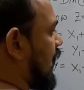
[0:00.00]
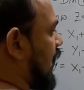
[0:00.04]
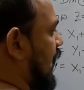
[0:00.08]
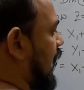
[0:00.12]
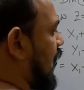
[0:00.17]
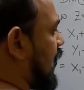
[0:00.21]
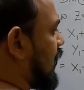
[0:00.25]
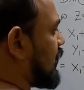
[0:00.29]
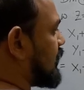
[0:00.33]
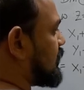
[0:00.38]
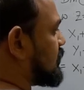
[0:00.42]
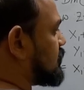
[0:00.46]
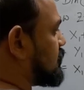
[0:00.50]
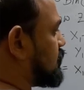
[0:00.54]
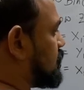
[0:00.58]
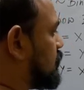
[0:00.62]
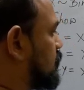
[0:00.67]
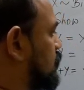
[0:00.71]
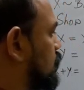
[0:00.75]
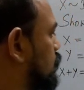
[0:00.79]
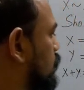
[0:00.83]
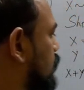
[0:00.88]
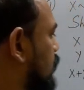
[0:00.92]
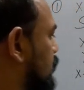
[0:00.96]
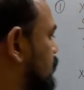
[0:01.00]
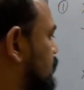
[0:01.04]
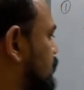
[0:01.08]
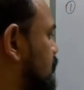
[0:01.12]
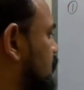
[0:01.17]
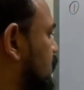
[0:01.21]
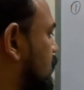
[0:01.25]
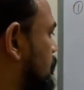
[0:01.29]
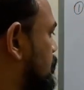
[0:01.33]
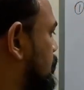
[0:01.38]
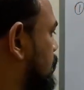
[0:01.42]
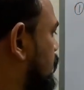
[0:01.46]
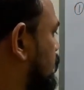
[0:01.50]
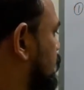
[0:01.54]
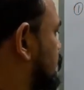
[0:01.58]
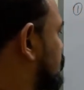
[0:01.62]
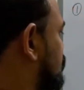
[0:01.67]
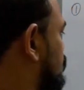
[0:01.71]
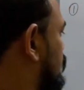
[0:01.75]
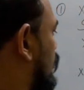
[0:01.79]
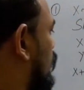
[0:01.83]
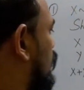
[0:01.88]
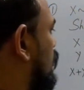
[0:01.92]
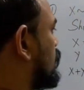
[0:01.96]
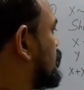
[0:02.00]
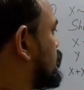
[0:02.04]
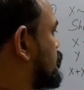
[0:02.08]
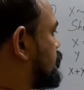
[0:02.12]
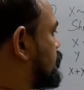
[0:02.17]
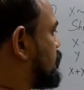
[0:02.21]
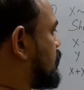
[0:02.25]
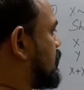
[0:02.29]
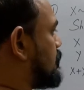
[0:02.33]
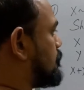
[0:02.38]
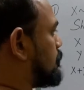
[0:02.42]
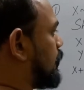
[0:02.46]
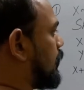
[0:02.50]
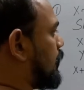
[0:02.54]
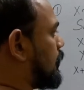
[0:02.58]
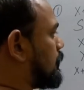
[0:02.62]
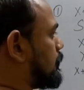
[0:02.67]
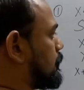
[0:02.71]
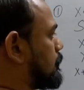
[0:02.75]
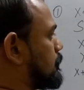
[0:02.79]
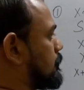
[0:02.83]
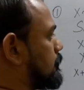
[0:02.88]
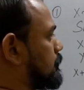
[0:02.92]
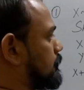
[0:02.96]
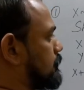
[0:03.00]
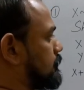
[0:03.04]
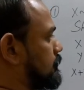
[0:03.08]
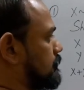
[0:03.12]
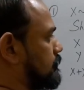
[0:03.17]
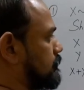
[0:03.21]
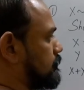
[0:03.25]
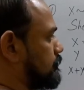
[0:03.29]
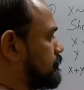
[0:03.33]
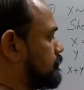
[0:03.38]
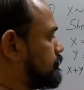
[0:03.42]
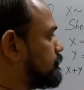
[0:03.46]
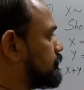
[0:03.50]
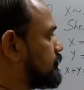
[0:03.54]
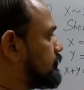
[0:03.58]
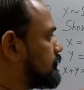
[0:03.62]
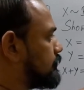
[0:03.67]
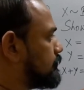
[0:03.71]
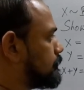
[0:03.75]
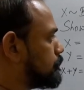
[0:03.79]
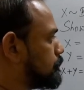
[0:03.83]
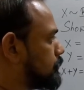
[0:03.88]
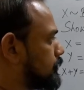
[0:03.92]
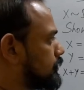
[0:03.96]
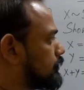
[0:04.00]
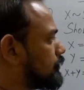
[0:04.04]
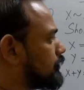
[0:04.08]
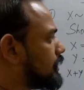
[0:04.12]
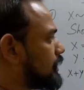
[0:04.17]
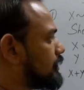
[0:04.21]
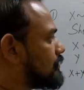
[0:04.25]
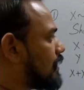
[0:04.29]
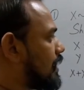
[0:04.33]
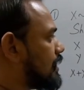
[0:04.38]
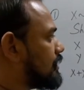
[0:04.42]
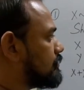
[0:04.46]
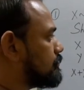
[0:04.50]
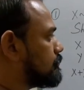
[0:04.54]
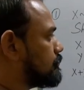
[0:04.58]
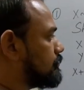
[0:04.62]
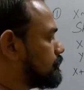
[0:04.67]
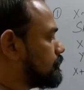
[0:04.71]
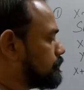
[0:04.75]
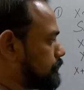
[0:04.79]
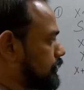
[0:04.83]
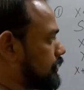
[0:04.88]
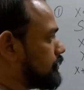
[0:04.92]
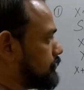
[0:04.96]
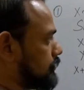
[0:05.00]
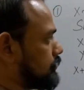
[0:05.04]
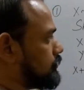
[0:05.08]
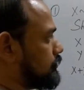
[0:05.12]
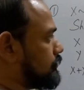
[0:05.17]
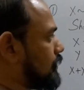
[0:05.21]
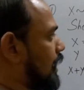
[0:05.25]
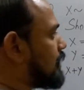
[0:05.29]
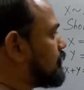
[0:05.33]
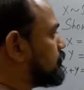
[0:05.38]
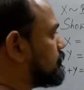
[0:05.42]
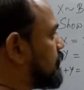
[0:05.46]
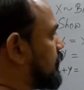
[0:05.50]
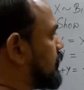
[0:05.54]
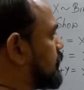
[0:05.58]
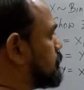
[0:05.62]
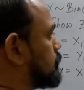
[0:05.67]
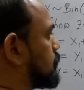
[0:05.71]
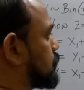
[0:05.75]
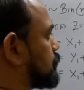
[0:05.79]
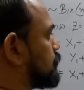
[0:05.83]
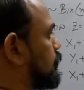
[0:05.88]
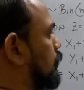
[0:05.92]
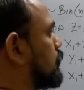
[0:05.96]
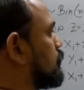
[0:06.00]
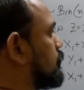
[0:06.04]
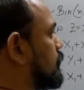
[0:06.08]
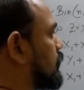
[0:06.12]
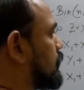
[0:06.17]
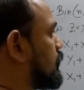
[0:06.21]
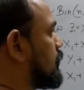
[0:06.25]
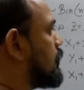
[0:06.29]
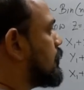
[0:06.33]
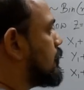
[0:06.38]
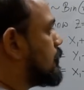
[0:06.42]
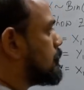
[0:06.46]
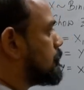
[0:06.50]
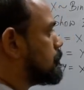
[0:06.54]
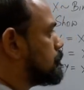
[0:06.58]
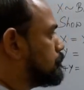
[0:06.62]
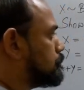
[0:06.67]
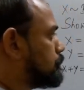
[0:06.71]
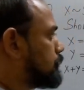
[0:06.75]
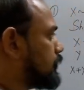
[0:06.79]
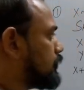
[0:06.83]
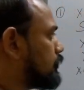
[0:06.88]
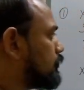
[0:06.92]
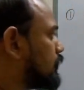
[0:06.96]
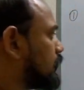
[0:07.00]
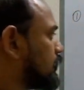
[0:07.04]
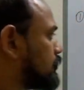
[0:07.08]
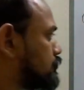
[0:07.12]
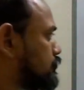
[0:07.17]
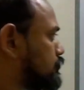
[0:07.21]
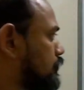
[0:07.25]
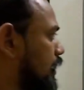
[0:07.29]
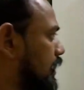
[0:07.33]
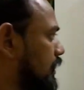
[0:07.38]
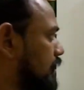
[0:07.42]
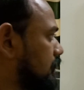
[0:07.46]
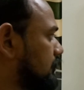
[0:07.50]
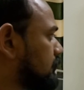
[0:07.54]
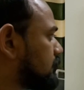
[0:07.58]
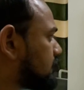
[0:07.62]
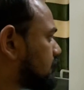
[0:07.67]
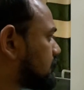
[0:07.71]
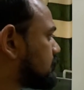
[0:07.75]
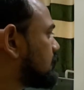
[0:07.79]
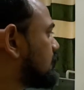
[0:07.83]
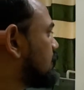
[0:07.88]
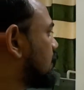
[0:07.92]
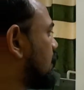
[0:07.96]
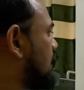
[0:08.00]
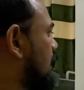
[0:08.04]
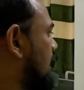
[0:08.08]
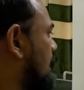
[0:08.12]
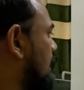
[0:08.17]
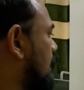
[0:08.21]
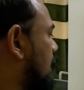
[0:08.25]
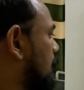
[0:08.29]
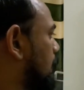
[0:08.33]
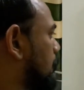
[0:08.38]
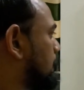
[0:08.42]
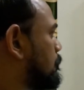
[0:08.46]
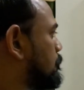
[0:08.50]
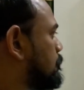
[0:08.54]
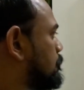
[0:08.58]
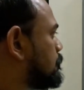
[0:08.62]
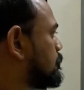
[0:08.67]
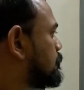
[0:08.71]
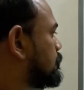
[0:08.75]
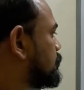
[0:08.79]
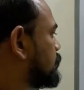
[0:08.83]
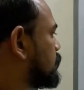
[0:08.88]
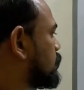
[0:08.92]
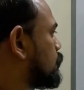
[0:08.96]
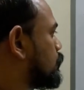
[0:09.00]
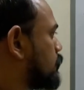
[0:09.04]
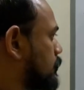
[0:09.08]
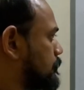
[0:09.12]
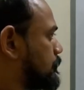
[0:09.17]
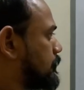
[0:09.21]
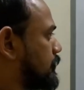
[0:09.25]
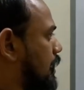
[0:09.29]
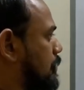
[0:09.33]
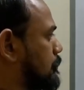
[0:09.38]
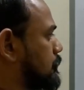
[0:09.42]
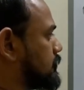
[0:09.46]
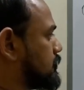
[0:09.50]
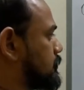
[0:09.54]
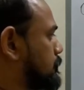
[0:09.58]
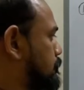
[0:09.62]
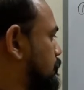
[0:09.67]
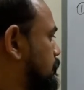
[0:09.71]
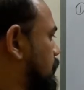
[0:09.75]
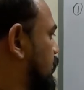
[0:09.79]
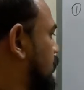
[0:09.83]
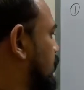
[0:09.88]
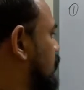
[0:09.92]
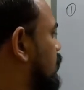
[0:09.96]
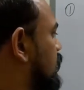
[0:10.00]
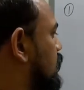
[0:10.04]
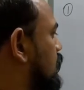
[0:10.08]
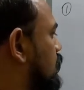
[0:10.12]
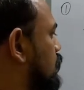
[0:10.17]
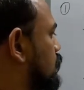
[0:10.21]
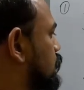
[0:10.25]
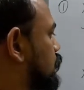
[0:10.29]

And you can see, because all of them are Bernoulli random variables following Bernoulli trials with parameter p.